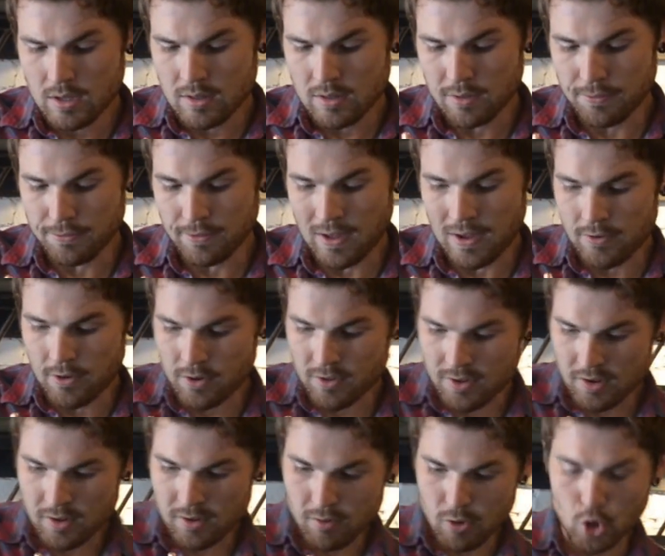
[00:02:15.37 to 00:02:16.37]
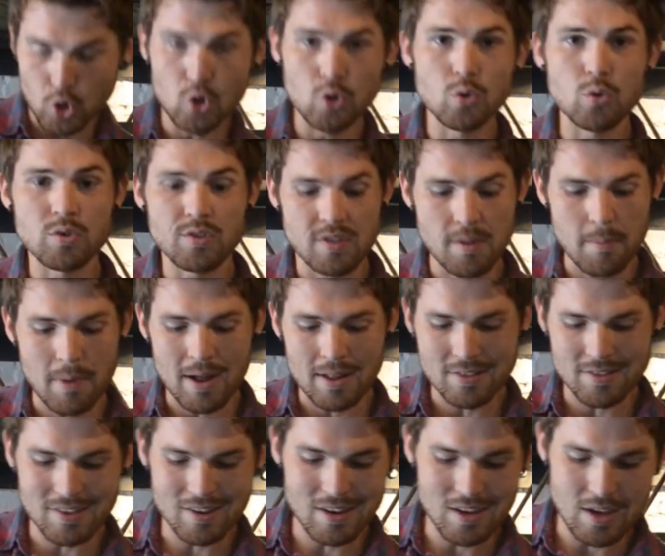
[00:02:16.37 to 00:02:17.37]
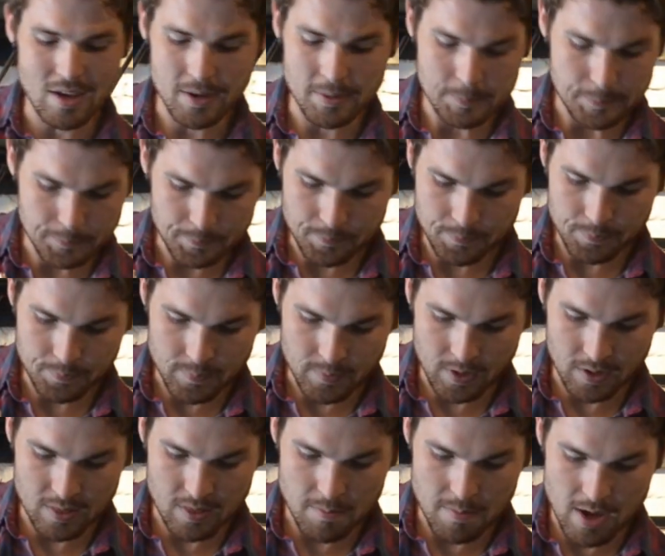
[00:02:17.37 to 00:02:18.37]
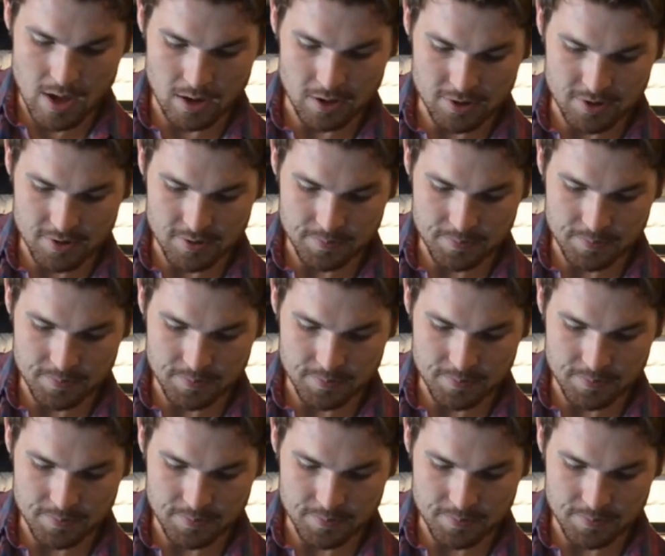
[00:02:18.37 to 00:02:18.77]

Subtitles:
the flavors and lose the manzanilla in the mix.